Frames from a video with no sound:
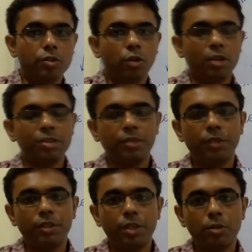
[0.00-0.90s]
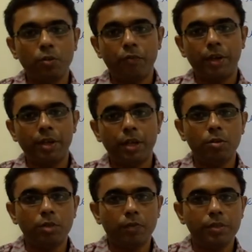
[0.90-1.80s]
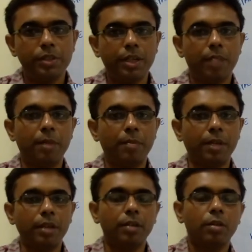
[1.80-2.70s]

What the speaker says: not sufficient to fit into the physical memory,